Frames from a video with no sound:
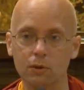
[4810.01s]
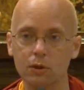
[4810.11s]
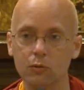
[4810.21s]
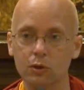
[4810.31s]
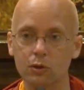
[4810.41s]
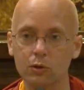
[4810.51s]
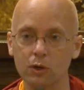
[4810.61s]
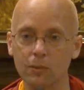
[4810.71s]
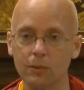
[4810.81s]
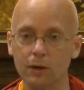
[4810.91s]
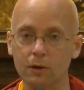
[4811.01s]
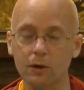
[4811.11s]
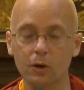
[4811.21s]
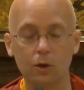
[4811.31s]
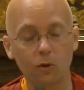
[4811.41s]
Really, when you look about
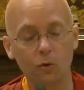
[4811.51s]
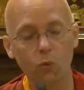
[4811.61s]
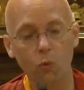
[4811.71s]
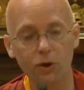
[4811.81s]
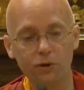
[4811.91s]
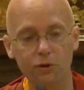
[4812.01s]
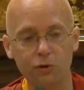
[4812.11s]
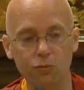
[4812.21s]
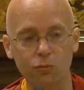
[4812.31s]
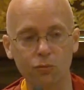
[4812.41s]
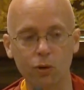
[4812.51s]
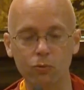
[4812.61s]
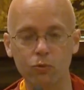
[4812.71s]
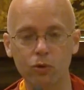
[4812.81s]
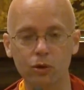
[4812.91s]
it, what
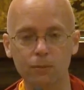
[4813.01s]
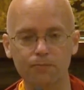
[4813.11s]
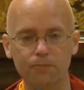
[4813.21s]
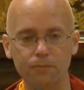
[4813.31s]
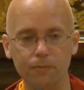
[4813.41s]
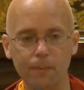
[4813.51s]
really